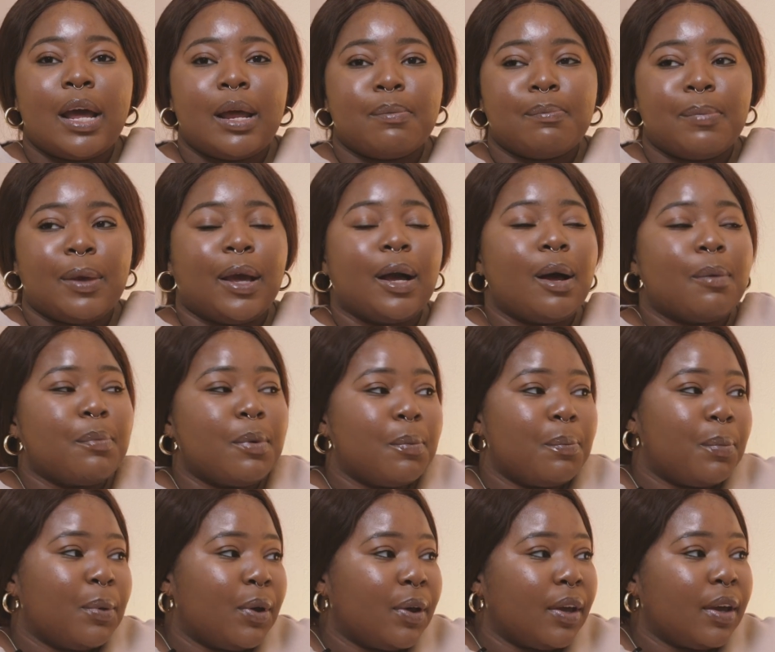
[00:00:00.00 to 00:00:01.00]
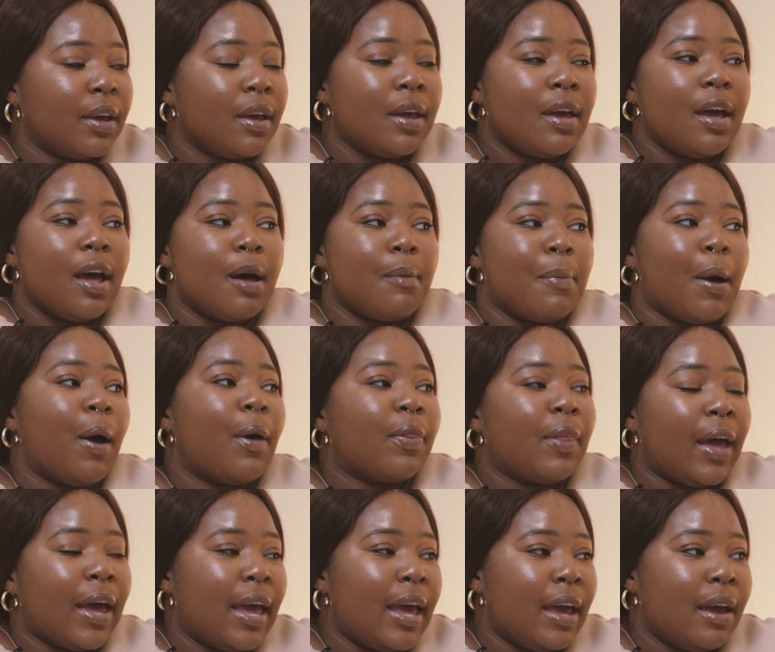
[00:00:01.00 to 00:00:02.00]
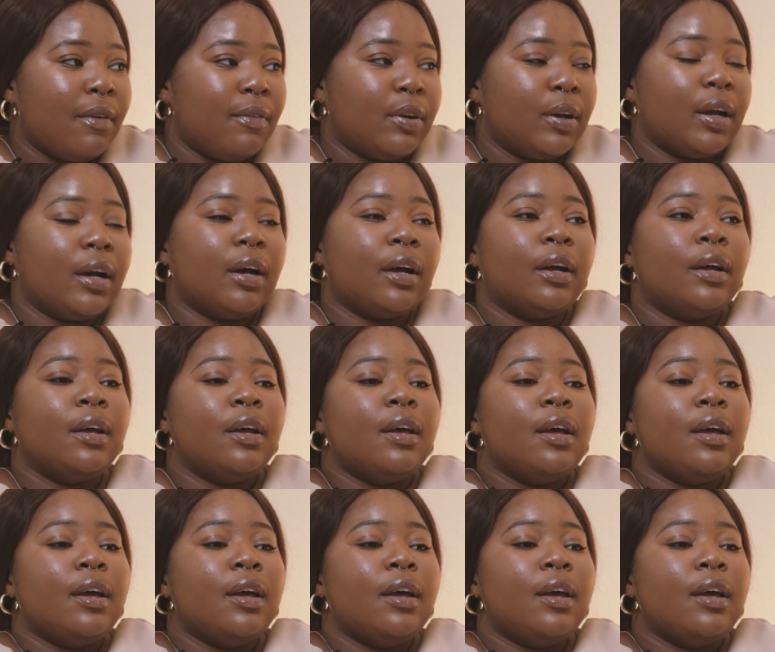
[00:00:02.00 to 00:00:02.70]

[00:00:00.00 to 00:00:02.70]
and pick up a book about that area,